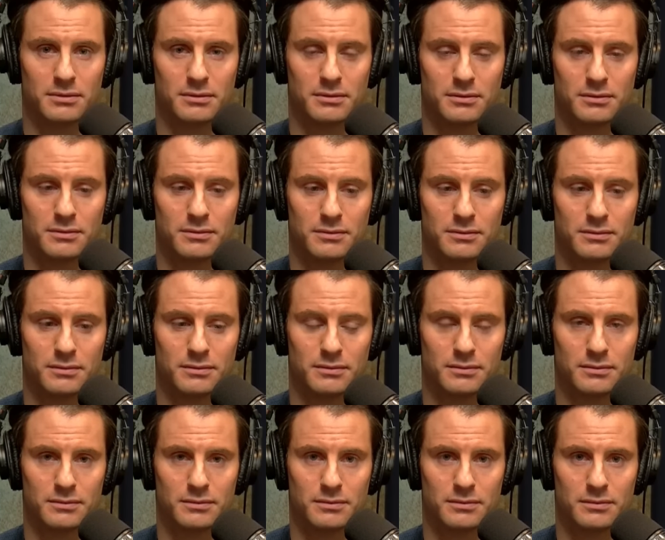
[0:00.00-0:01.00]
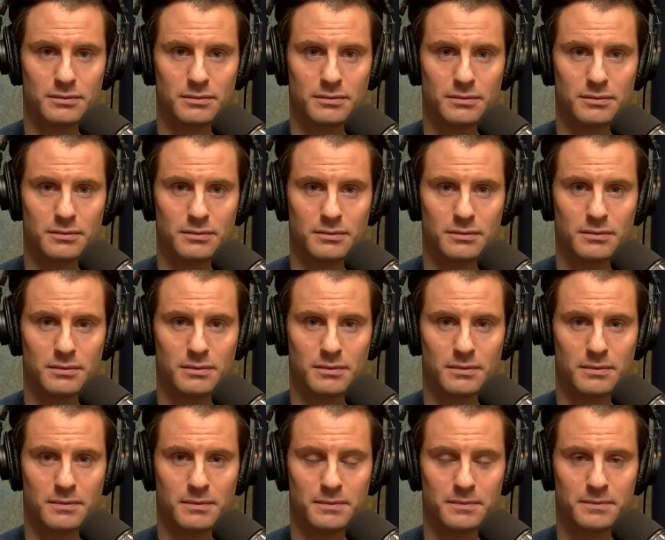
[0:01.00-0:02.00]

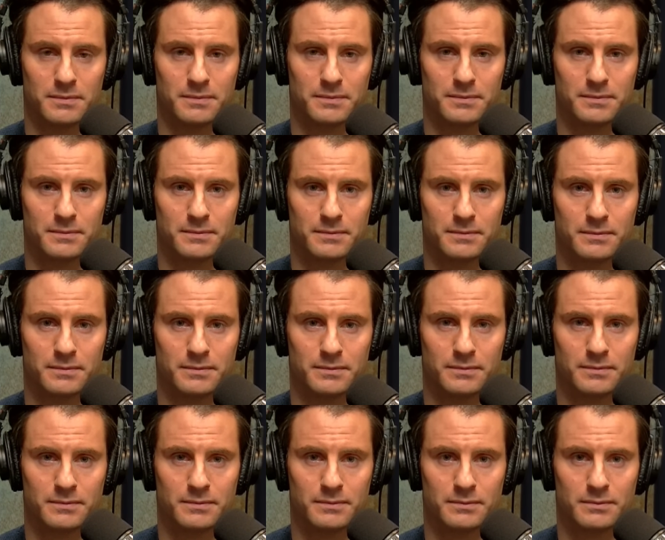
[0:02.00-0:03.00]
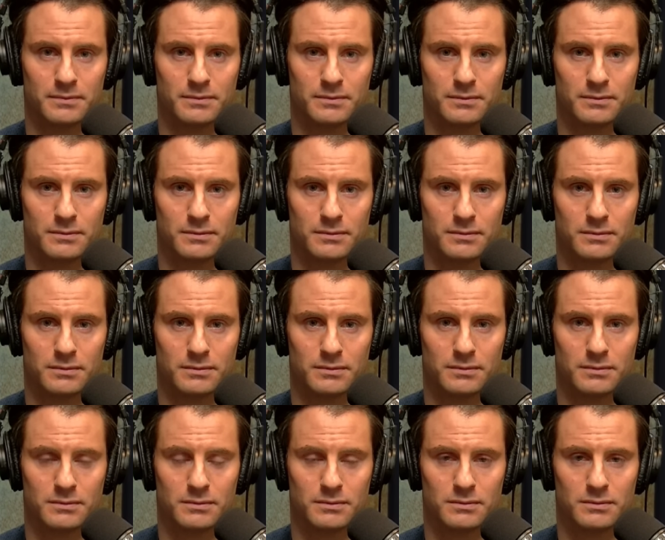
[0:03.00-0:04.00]

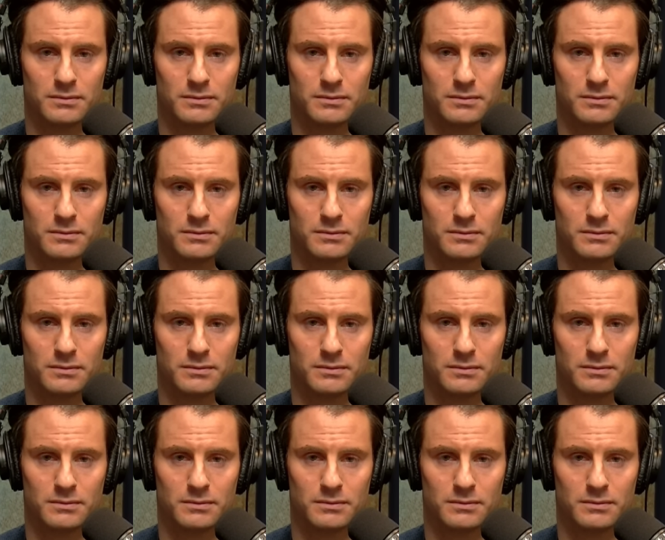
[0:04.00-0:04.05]
[no speech]